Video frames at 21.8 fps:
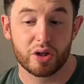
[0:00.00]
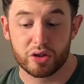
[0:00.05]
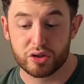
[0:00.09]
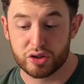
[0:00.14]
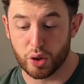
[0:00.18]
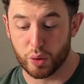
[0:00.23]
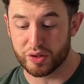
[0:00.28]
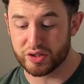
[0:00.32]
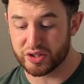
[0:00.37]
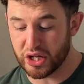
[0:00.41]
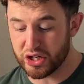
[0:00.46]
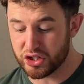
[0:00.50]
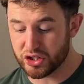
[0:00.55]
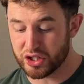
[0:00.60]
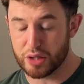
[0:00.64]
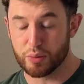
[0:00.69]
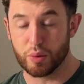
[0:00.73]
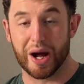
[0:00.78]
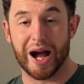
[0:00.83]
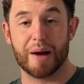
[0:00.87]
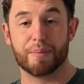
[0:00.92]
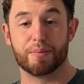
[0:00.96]
so essentially
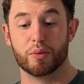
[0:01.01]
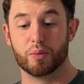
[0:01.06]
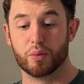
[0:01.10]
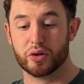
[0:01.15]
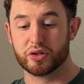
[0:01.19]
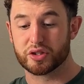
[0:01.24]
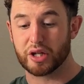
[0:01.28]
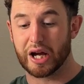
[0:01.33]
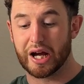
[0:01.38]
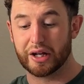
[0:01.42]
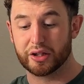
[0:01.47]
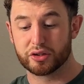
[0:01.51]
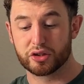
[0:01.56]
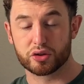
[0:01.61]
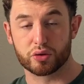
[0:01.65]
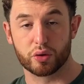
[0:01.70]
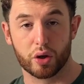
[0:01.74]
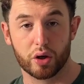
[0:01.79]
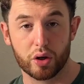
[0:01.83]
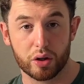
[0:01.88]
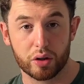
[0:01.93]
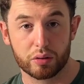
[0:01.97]
what happened was I had
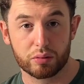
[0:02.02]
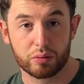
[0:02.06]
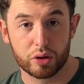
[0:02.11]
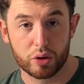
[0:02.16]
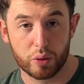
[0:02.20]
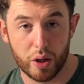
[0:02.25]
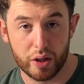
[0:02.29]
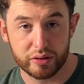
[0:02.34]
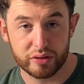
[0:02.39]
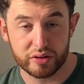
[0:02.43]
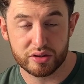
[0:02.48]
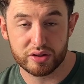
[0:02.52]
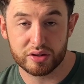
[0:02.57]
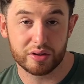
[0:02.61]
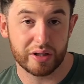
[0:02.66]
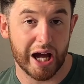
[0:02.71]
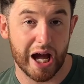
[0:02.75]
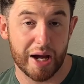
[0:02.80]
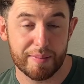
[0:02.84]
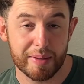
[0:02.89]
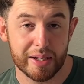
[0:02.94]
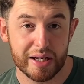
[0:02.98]
strong quads,
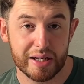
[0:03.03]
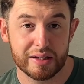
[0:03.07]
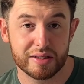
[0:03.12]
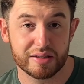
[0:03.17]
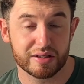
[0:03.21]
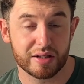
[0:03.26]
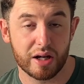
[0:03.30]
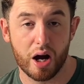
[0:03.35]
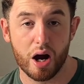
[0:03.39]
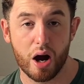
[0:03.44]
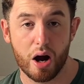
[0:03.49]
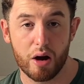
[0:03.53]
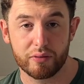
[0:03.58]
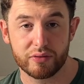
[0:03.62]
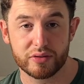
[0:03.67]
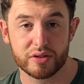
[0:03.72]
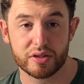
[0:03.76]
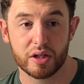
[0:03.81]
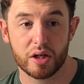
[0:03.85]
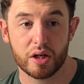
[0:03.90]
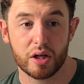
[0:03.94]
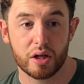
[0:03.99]
hammies,
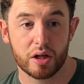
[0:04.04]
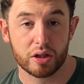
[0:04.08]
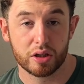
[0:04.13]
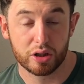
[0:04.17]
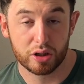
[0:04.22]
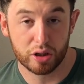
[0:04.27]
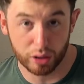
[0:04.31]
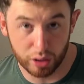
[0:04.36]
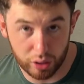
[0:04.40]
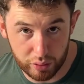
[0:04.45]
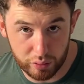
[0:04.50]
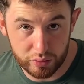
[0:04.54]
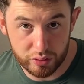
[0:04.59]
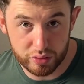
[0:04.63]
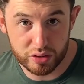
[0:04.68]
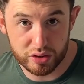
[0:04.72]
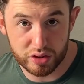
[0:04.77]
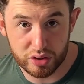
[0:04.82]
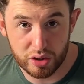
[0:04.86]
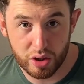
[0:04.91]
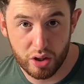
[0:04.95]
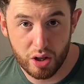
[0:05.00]
calves,
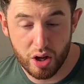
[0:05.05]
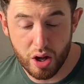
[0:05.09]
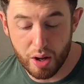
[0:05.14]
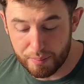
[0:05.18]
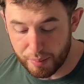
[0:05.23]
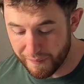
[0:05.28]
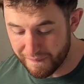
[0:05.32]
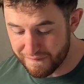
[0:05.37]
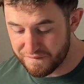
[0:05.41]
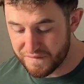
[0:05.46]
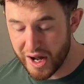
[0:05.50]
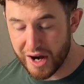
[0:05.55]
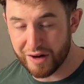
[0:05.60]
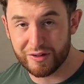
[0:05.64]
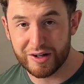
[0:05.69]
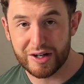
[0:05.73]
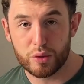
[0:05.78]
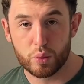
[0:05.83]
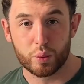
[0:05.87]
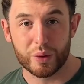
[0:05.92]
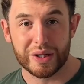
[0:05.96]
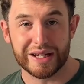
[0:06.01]
glutes, but
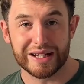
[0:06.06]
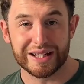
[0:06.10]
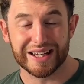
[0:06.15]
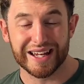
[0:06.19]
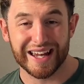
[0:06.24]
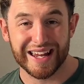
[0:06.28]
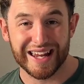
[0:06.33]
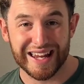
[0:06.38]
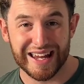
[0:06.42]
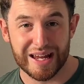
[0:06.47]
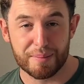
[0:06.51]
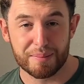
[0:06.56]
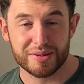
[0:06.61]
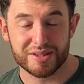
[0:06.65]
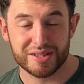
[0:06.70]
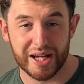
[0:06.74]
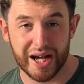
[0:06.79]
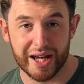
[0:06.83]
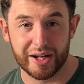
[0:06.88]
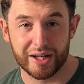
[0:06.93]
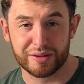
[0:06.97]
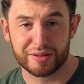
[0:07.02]
very weak hips
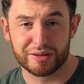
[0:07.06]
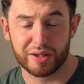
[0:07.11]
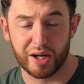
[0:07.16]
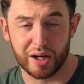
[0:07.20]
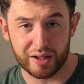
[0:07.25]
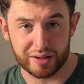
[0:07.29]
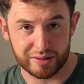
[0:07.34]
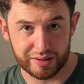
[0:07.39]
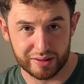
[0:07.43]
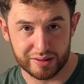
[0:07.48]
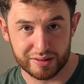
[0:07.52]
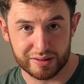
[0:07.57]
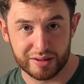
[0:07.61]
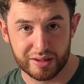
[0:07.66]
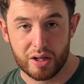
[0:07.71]
and abductors.